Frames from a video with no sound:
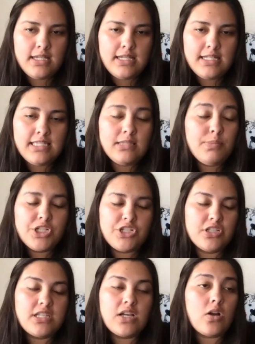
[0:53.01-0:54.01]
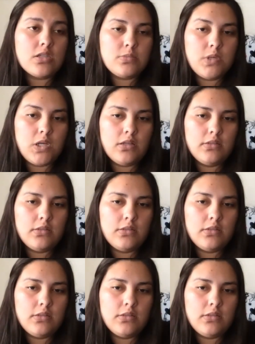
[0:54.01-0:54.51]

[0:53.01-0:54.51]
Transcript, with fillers: It's the pictures I got small.